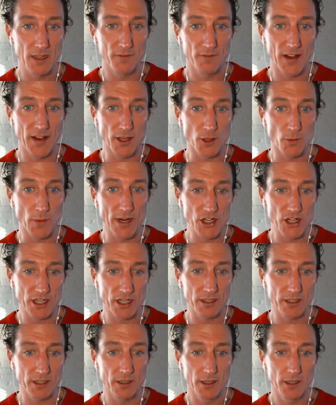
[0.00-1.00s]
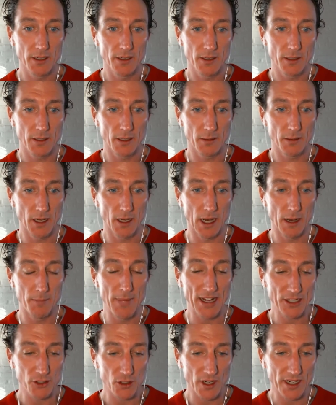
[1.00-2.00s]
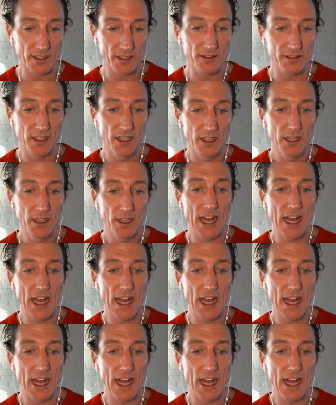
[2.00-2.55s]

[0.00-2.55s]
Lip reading: valuation metrics.